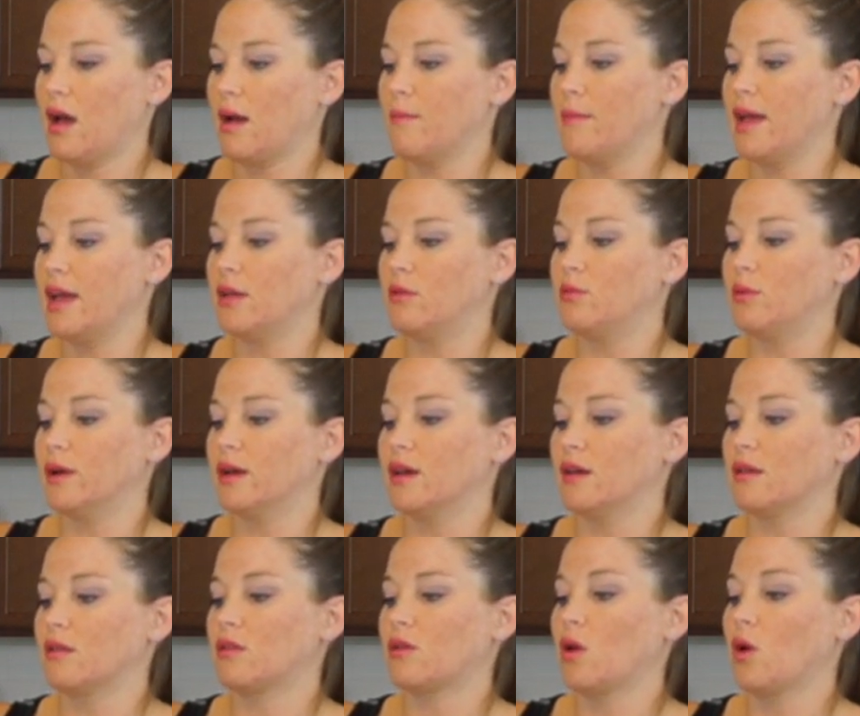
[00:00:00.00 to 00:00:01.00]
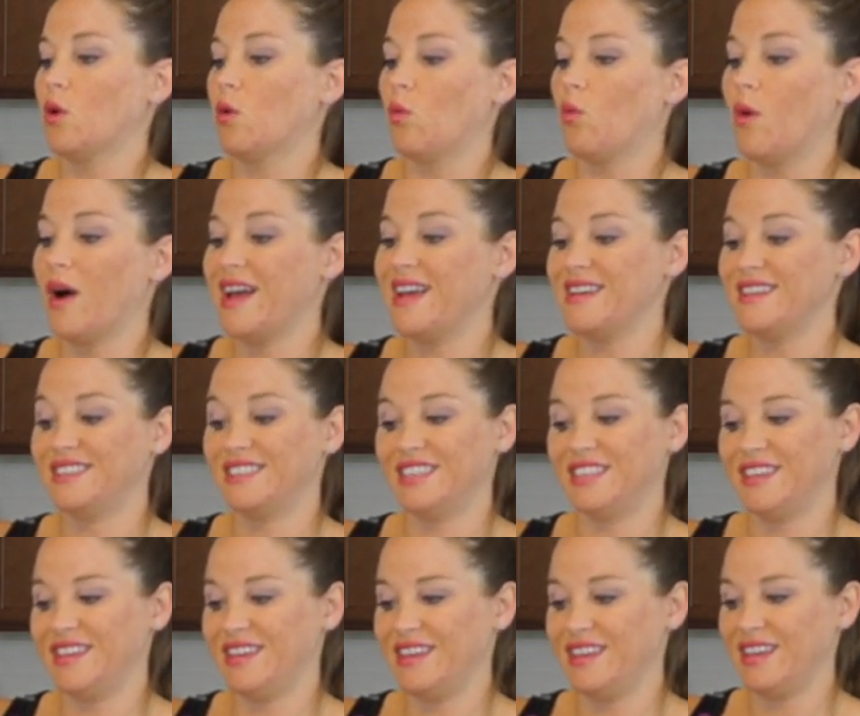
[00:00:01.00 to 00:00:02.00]
Made with white
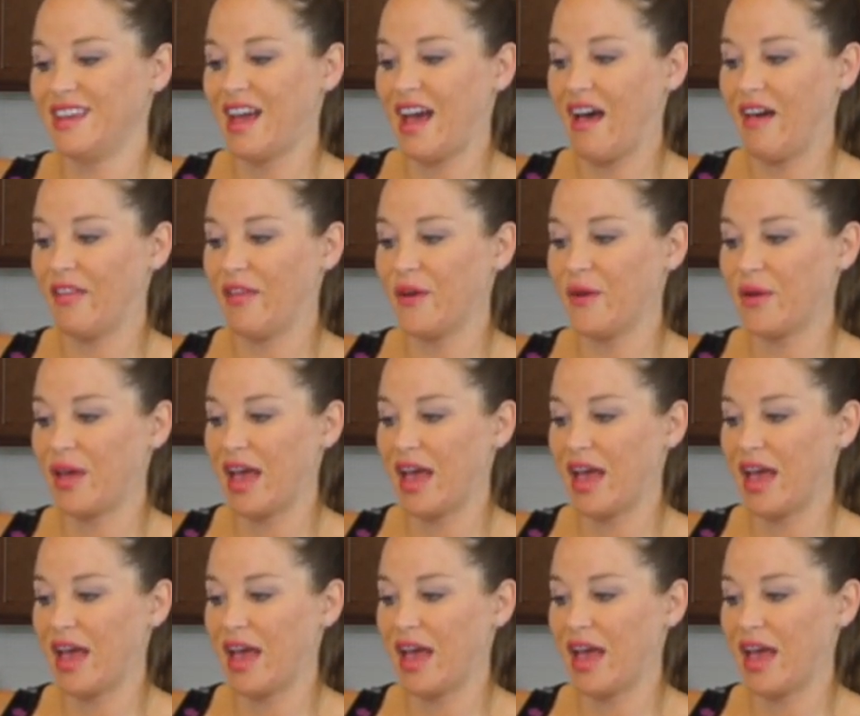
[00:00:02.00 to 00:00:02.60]
tea, aloe,